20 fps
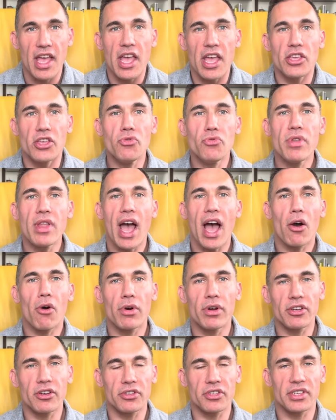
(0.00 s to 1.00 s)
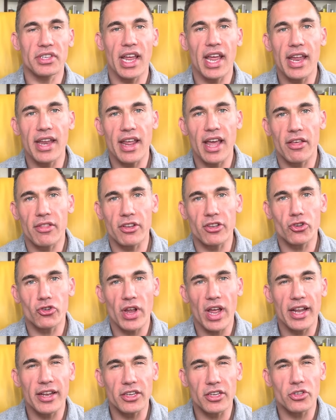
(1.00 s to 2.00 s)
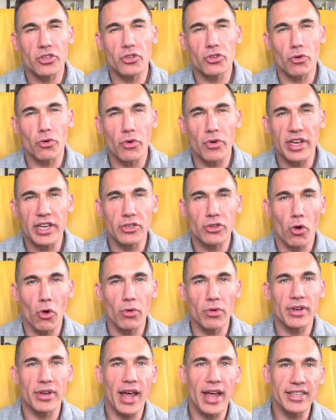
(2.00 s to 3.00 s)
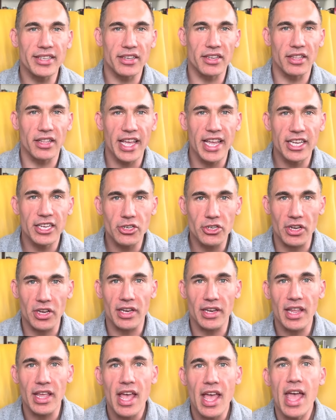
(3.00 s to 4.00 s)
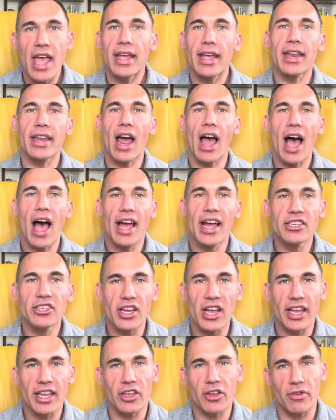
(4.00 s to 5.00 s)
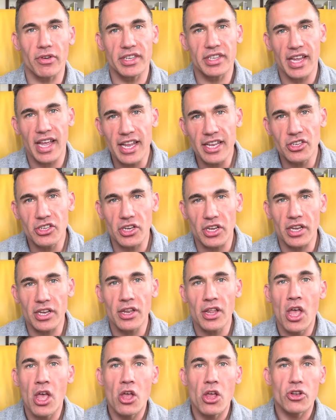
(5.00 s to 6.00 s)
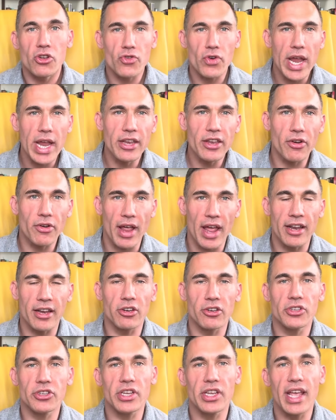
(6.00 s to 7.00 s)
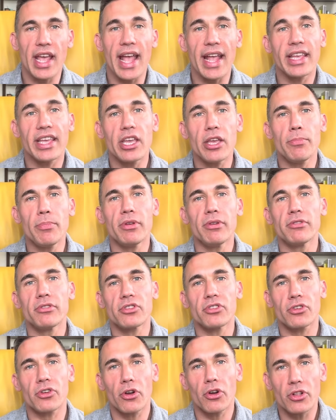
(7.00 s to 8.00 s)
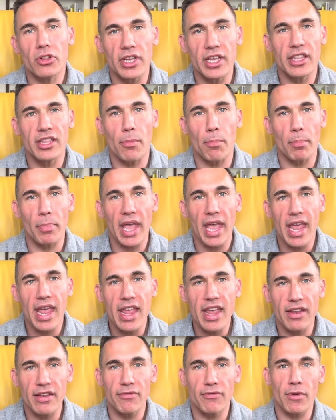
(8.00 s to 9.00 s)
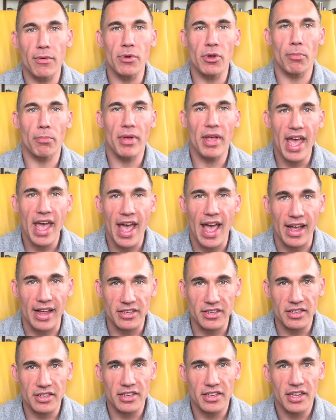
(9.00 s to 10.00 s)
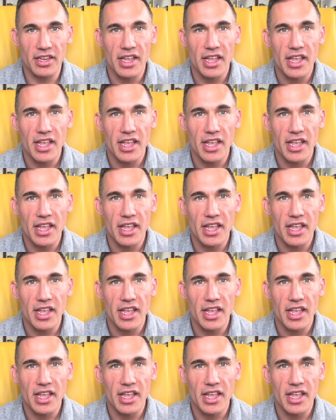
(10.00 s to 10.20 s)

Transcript: You now understand how the tragic story told in isolation can hijack your attention, drain your energy, and keep you circling the pain from your past.